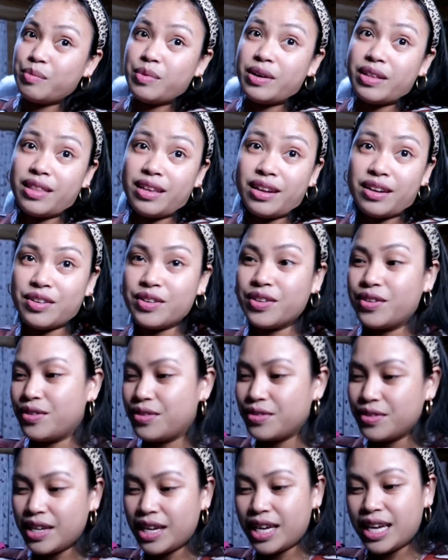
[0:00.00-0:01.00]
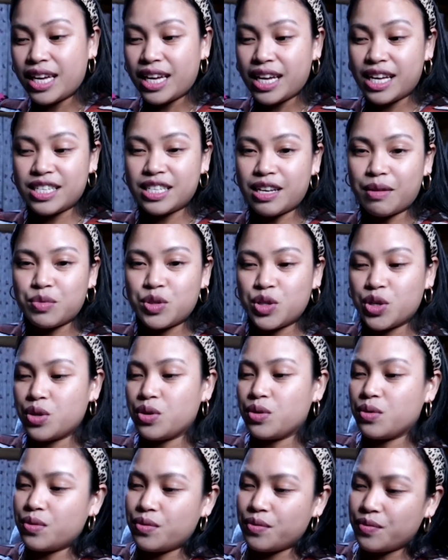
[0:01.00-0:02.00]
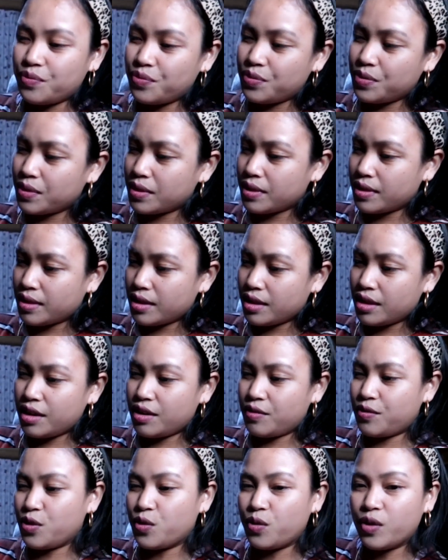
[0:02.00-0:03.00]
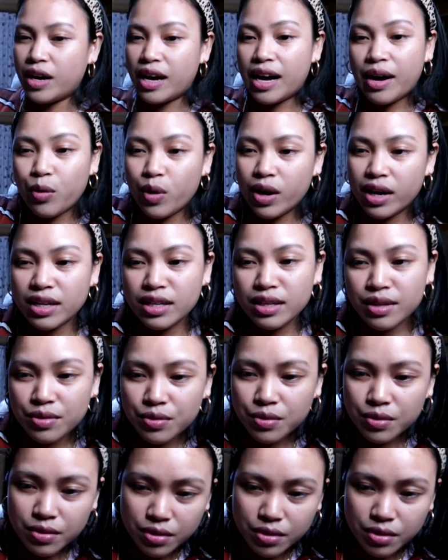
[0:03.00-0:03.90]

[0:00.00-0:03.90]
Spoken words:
But there you go. It's up to you. If you got one.